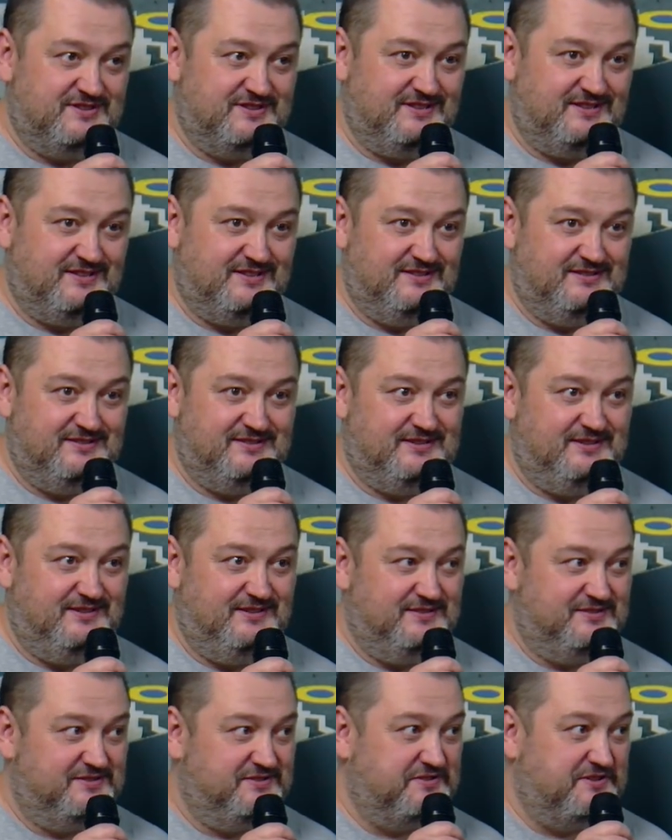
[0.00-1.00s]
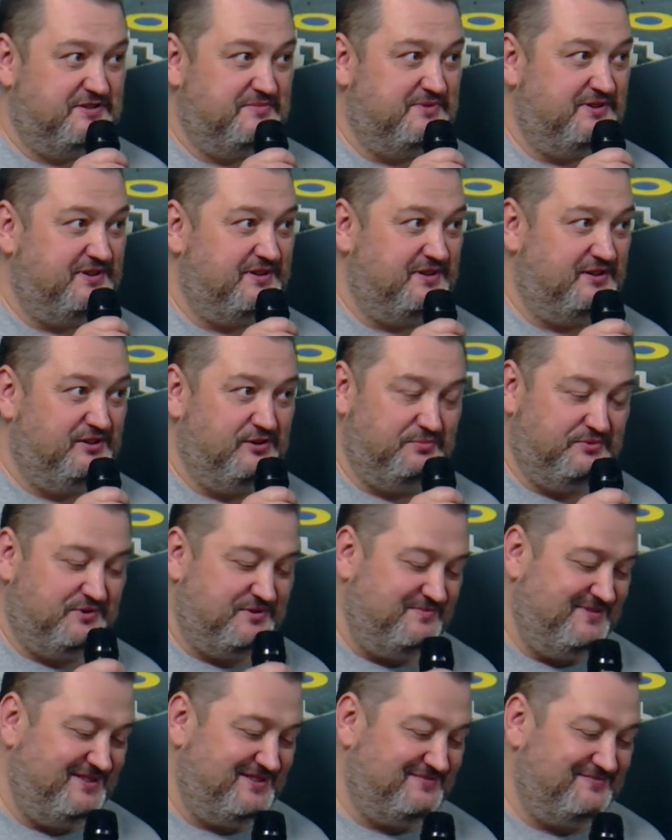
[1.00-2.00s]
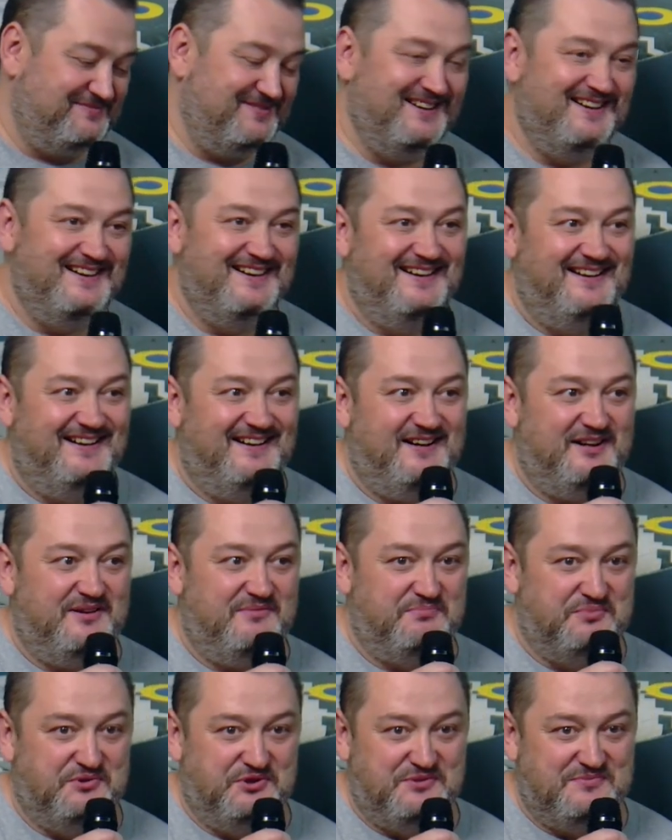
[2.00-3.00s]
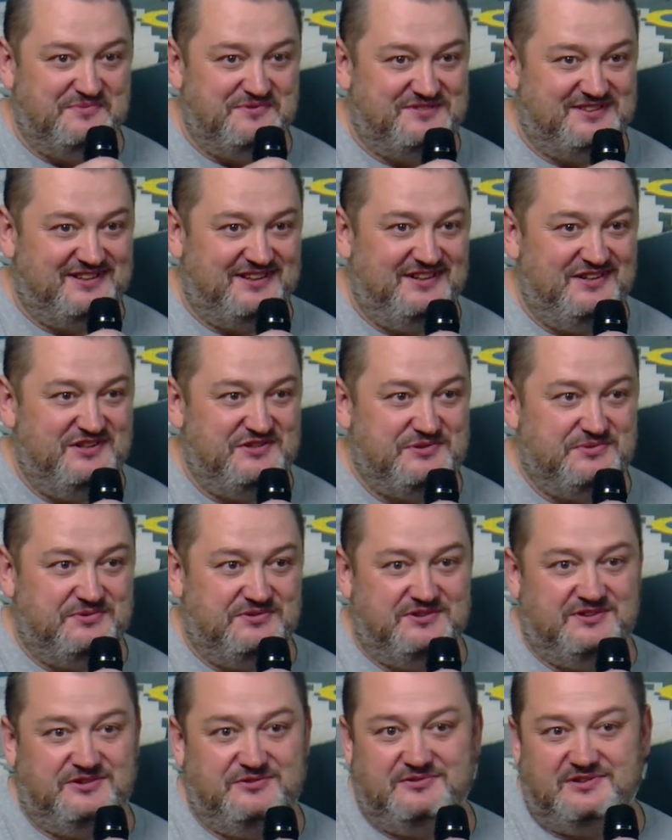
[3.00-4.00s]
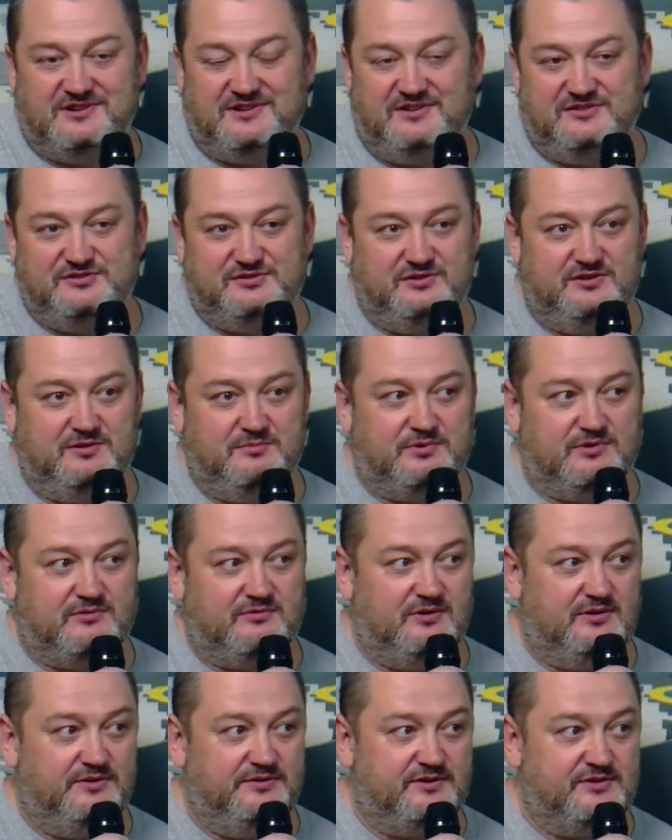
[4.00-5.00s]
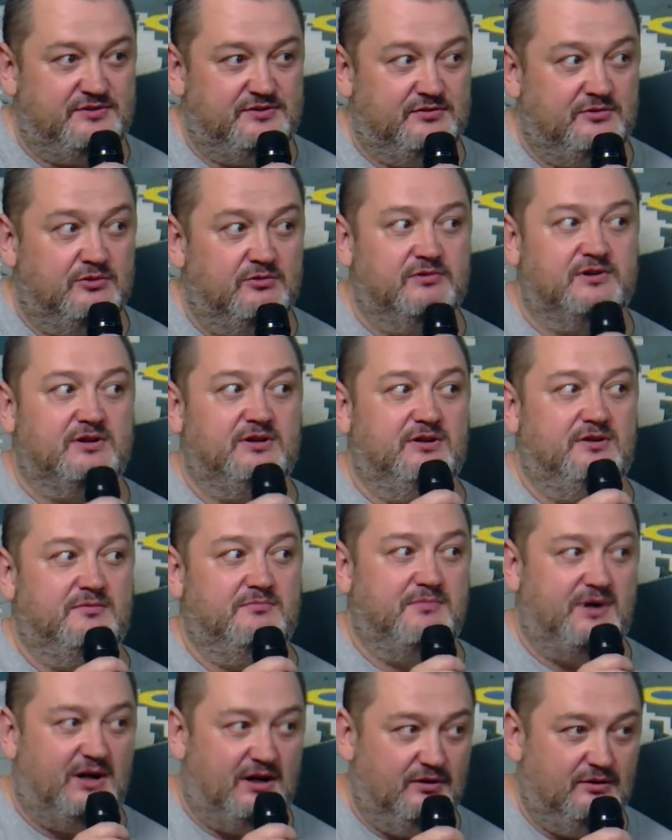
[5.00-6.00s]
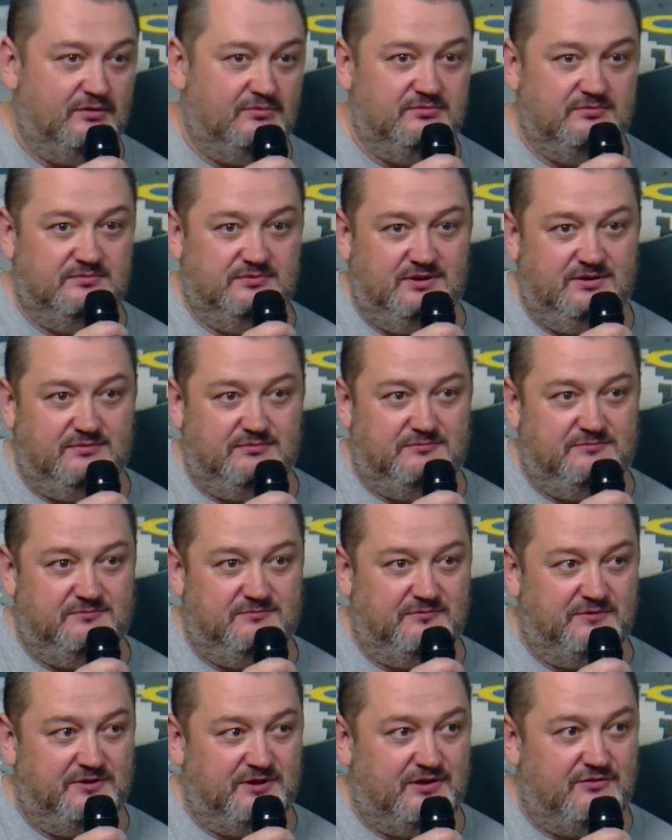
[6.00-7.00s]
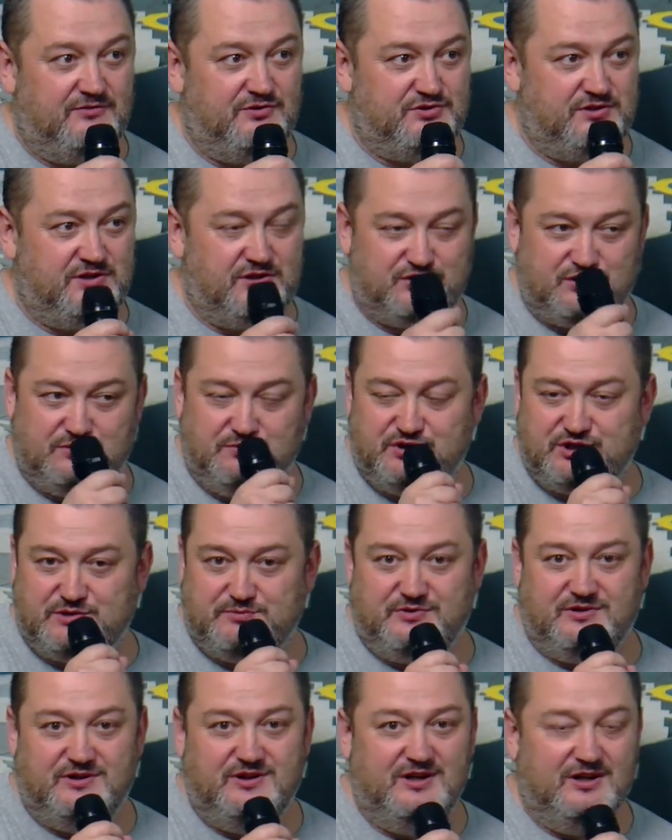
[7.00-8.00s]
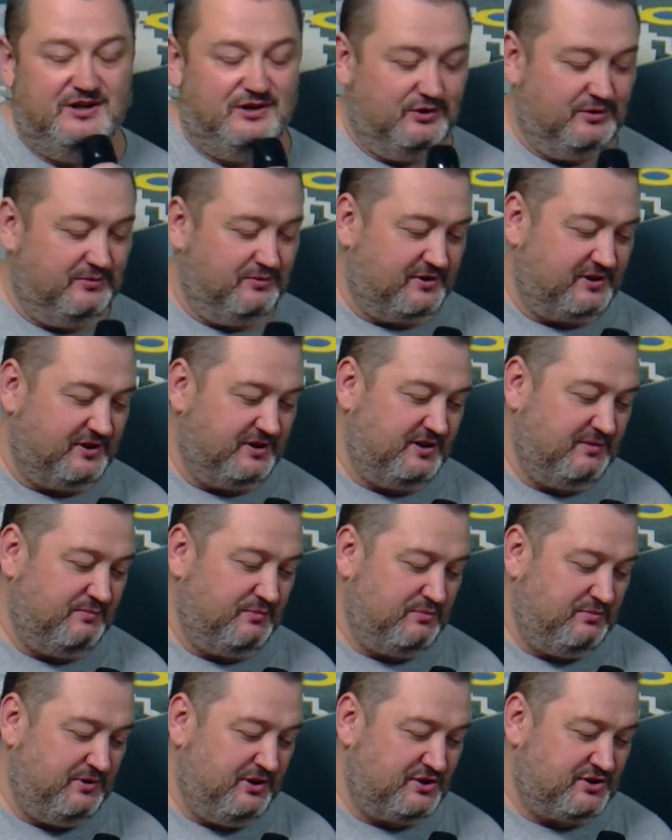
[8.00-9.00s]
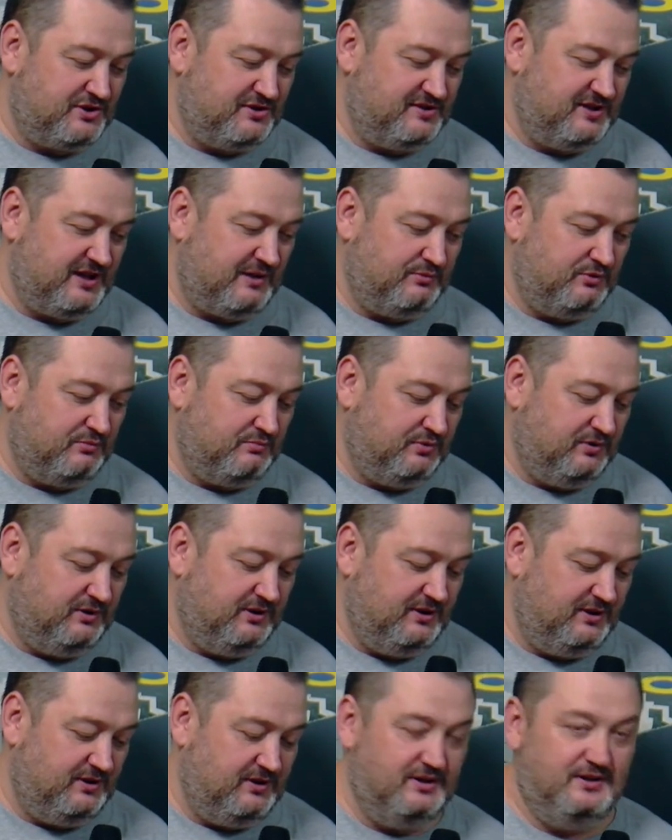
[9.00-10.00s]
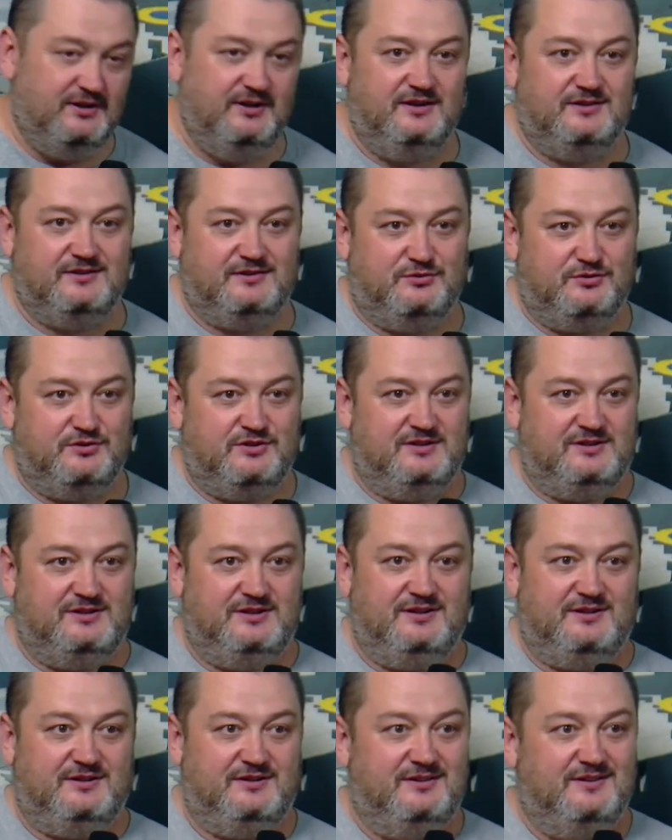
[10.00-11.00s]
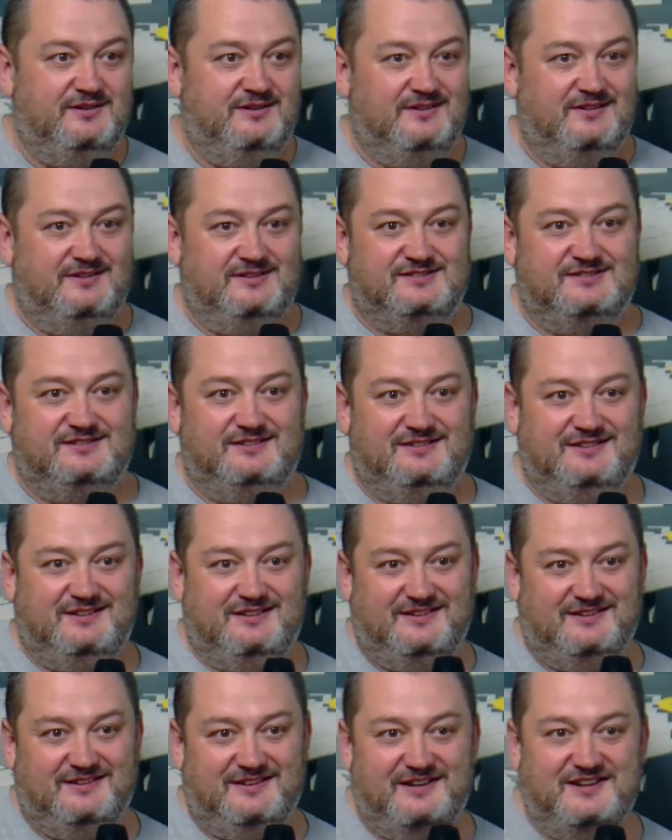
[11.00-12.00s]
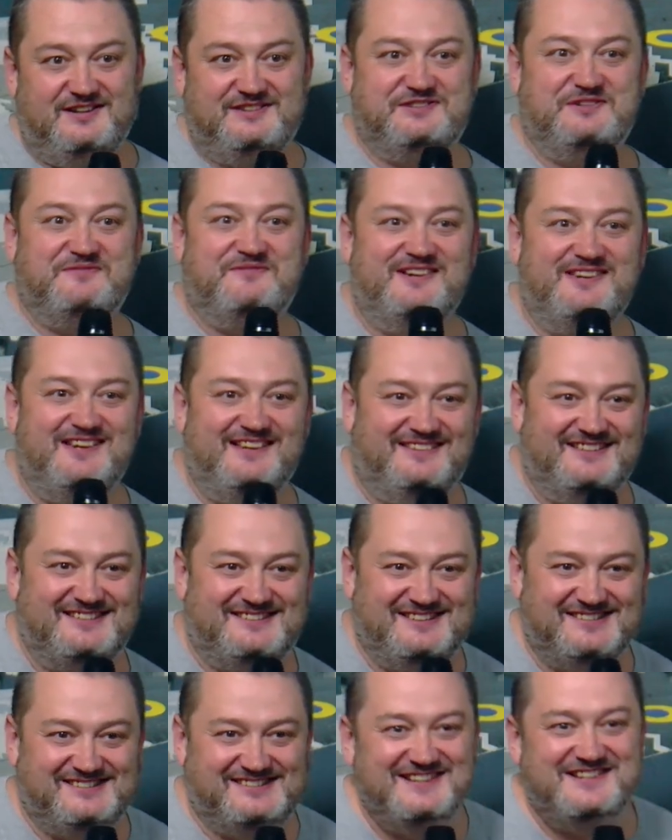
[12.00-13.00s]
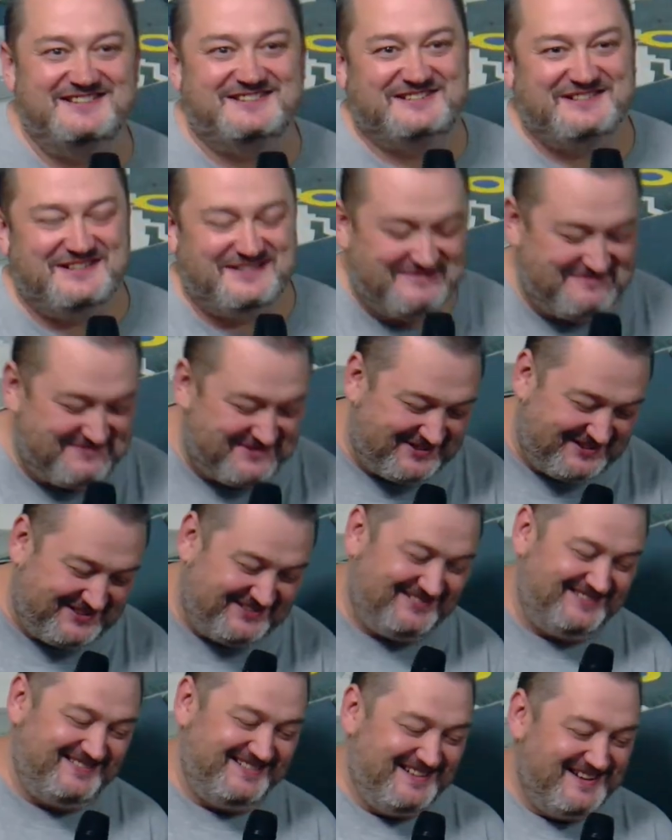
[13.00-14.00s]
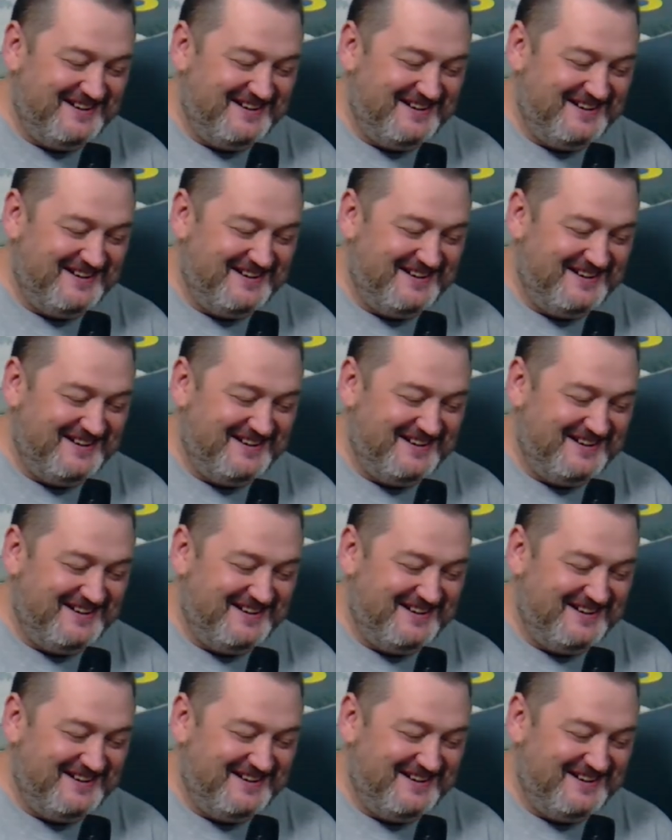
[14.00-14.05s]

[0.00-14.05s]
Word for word: will get involved in this movement. Thank you very much for your optimism. We were talking about volunteer movement. Uh, I believe that we could have talked more and longer. But let me just um, remind